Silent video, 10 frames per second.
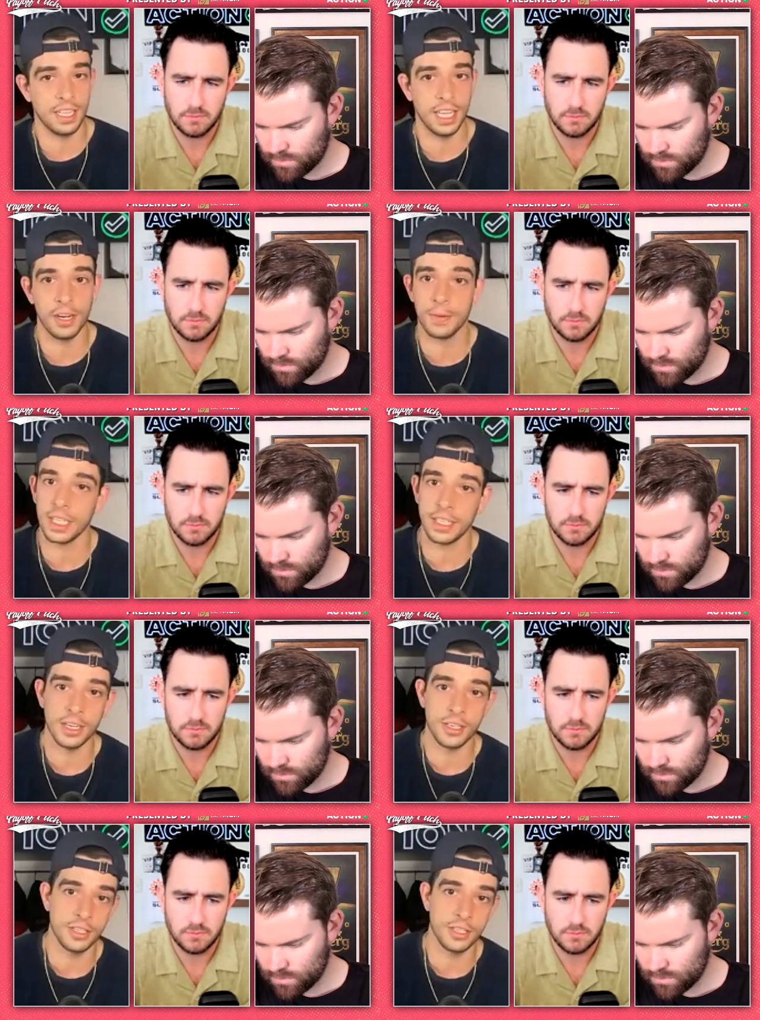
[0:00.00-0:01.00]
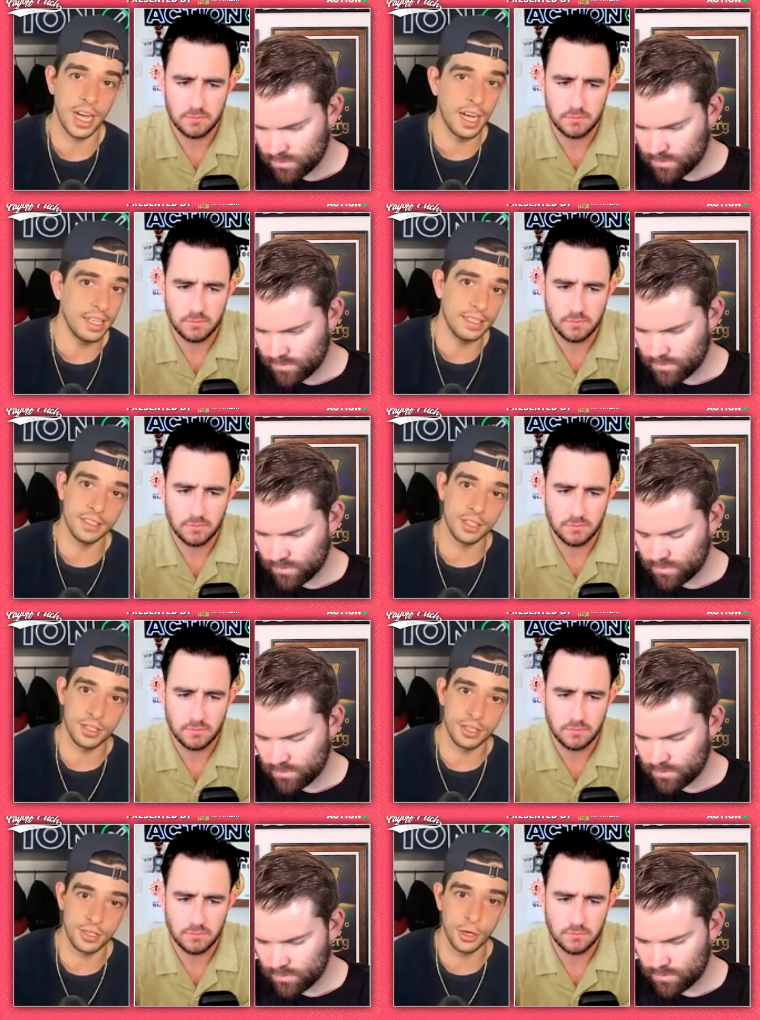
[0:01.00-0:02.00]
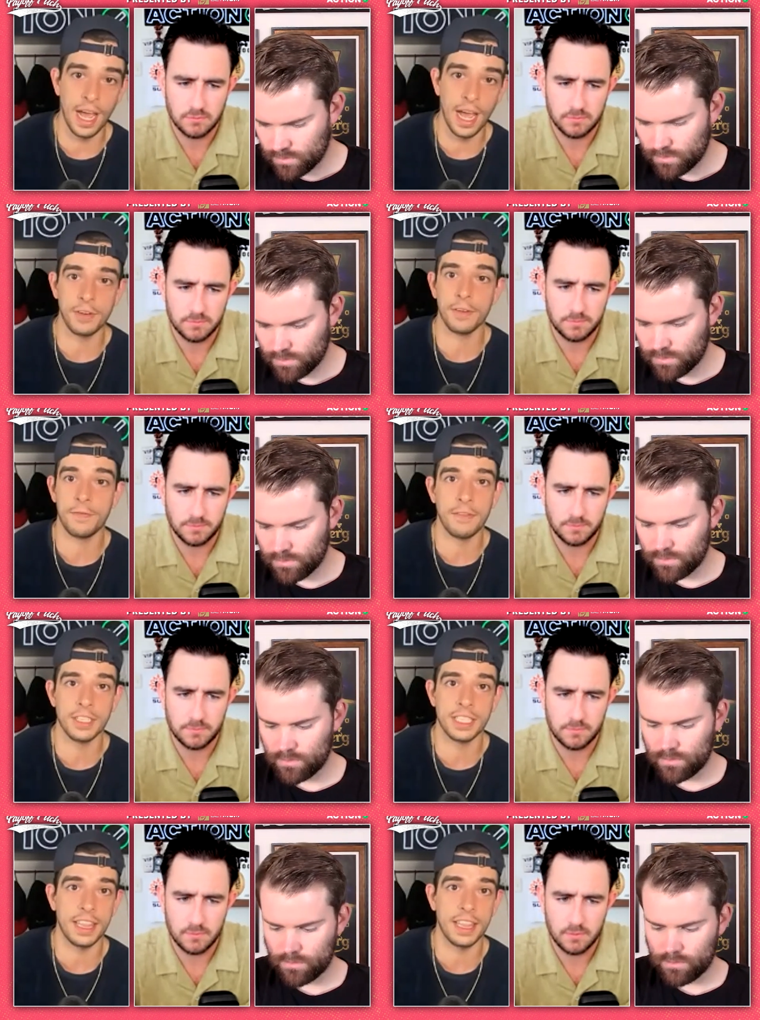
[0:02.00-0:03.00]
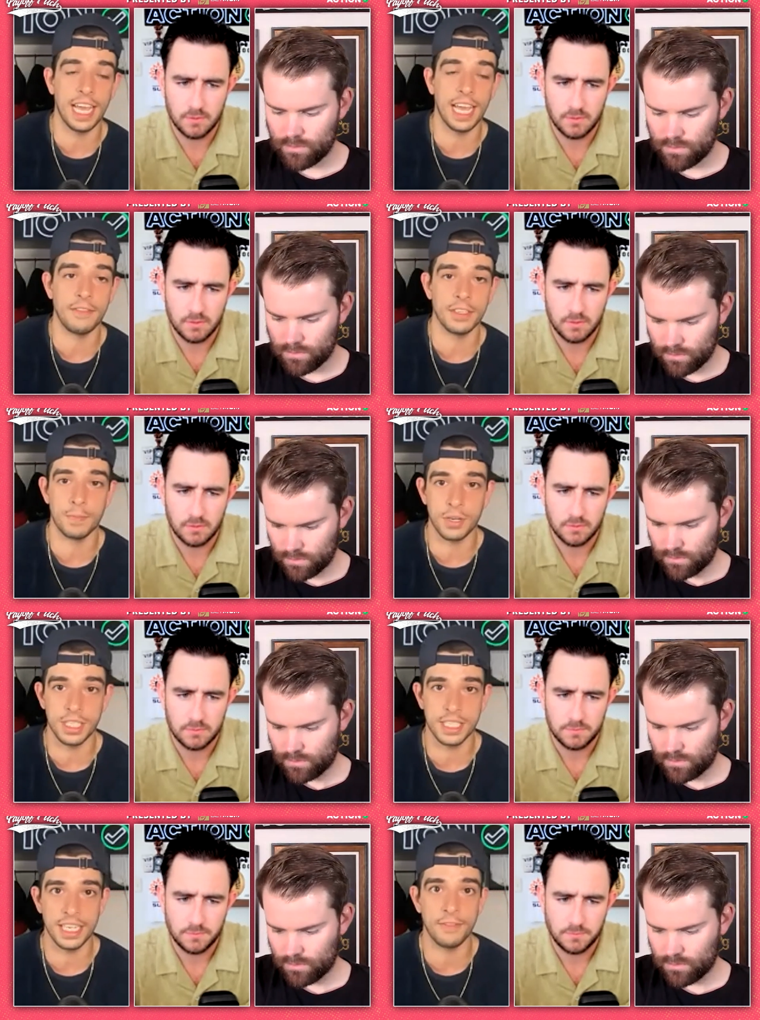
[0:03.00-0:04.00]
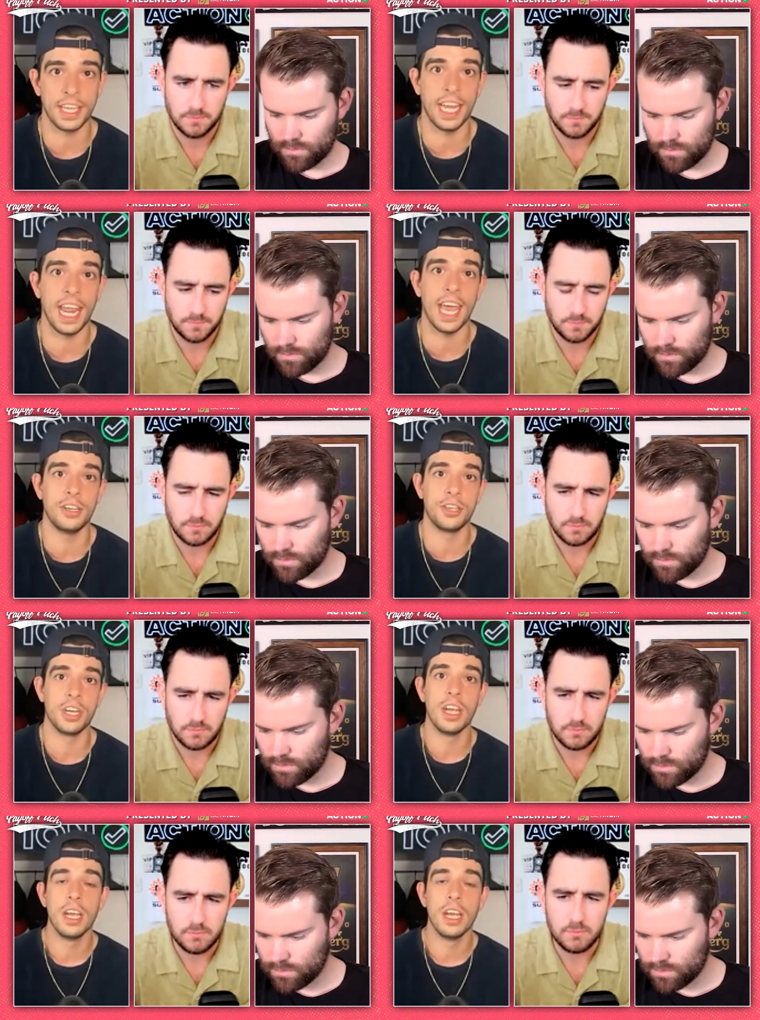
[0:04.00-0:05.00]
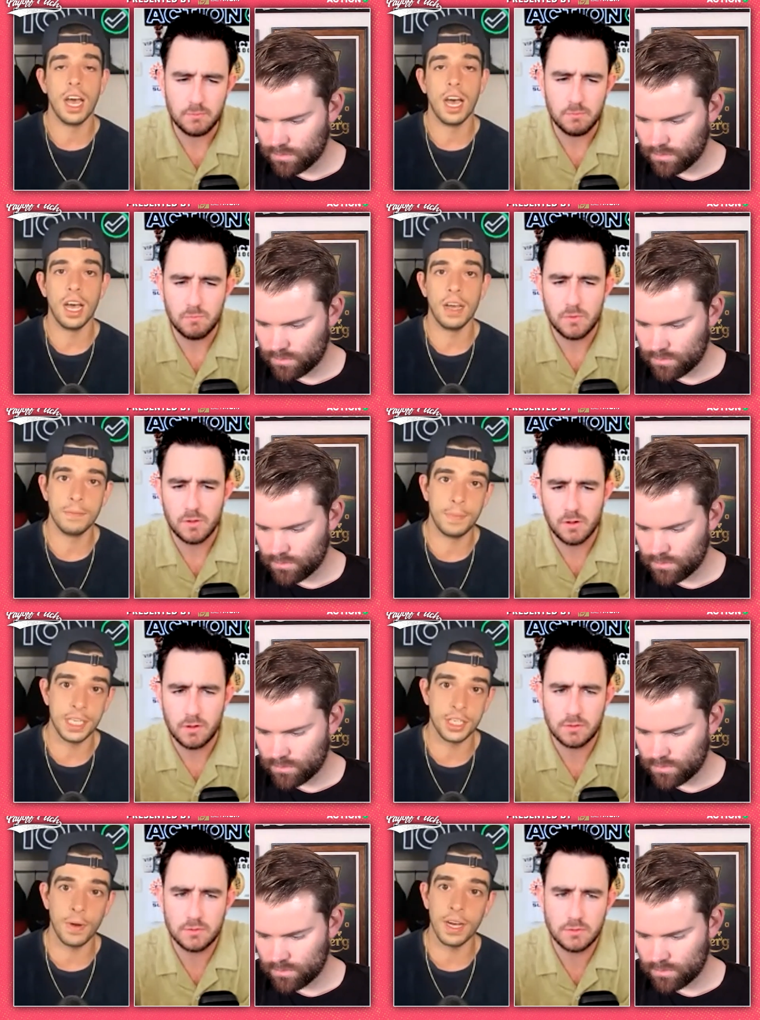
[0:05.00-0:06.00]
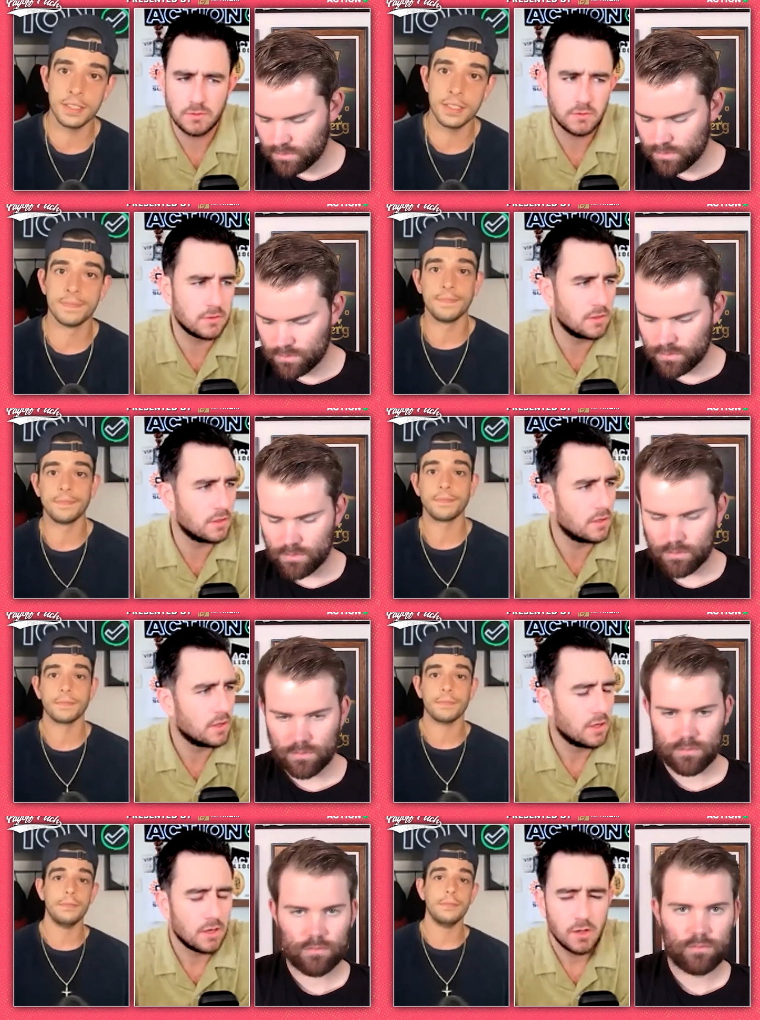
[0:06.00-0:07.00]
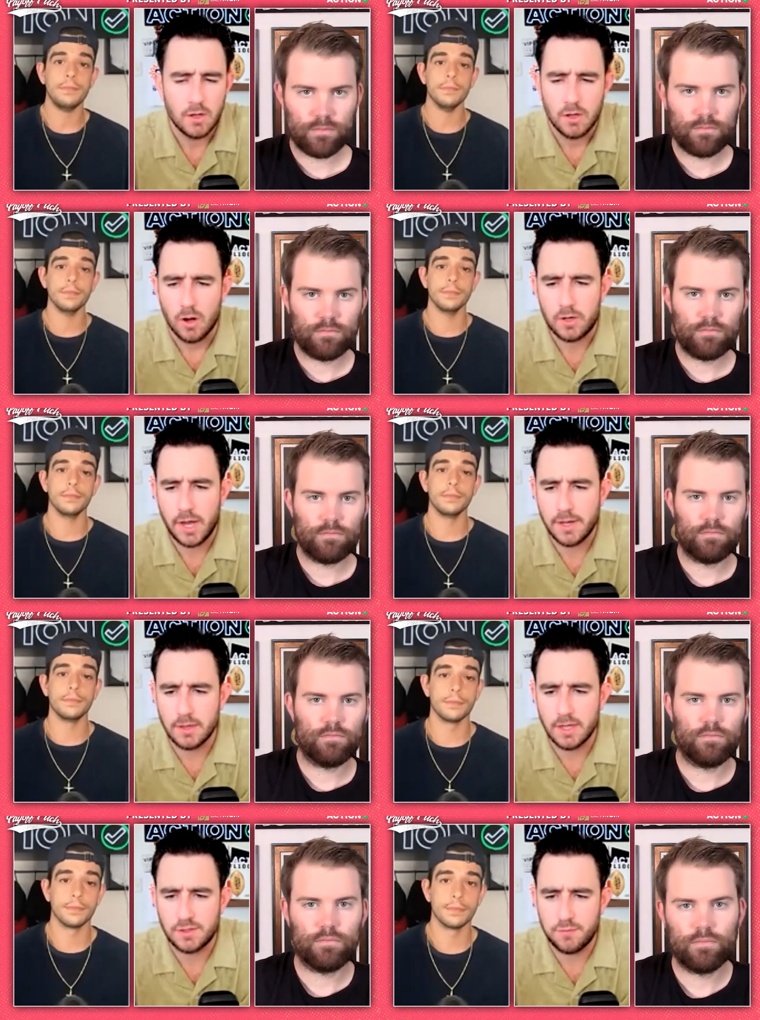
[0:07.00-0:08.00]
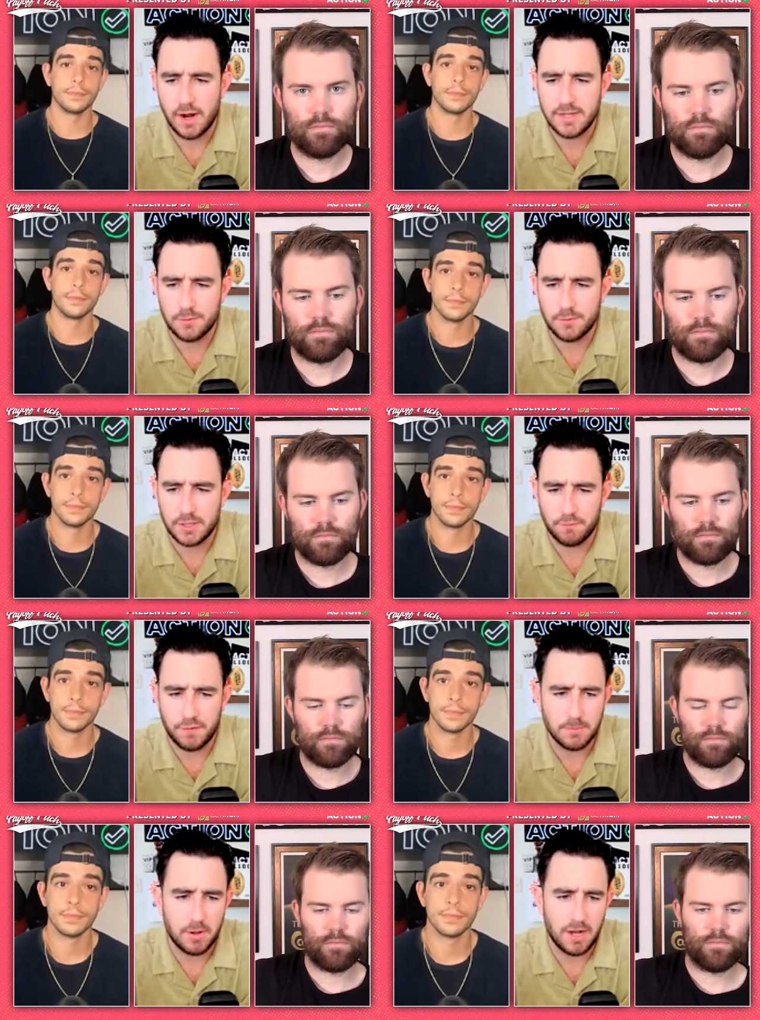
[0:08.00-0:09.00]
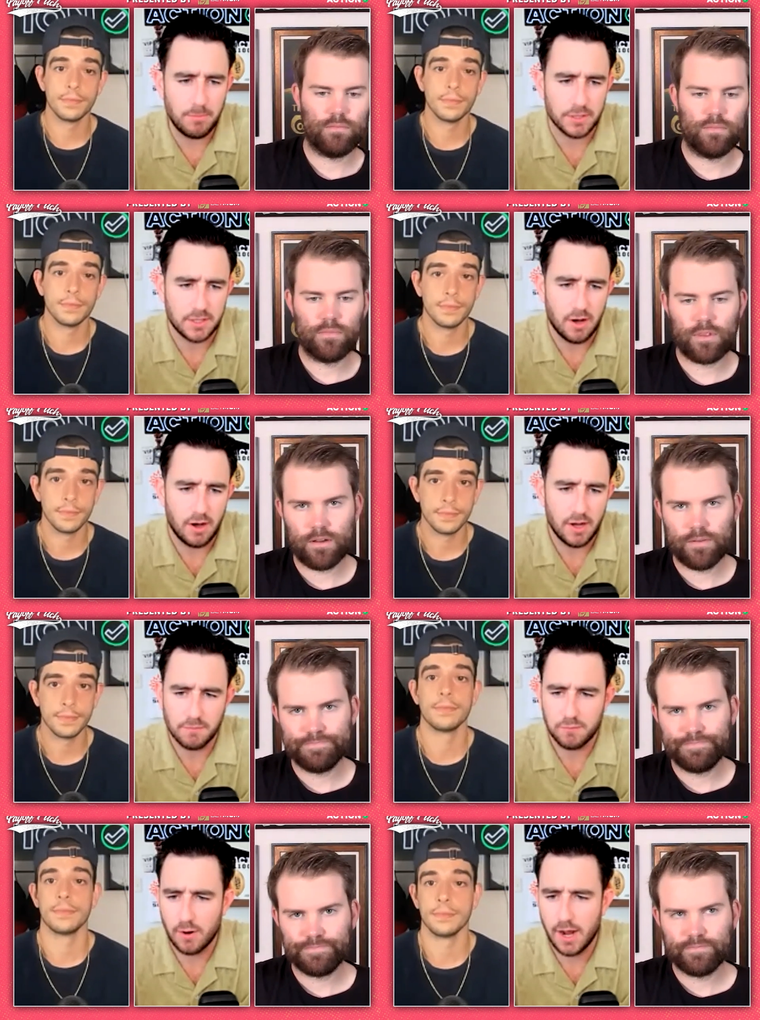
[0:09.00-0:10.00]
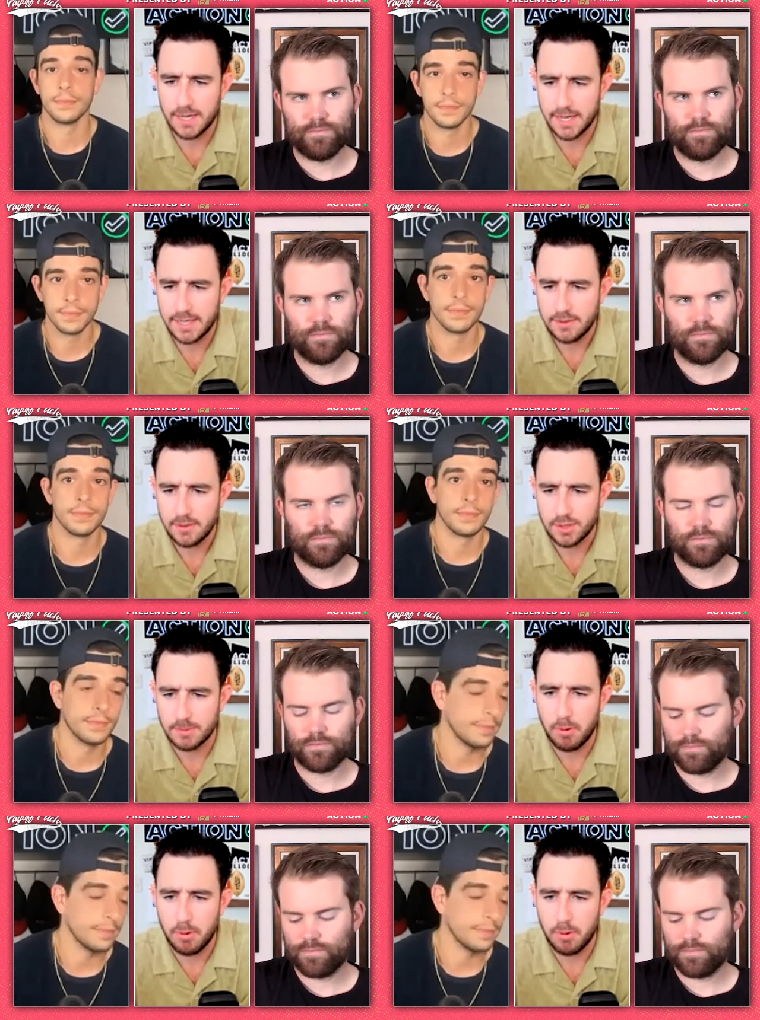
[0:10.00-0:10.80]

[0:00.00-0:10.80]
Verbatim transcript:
Speaker 1: later with the Dodgers, uh, just two heavier favorites that I think have a pretty significant edge uh, pitching
Speaker 2: wise. Okay, let's find out if we're going to fade the public on Friday. The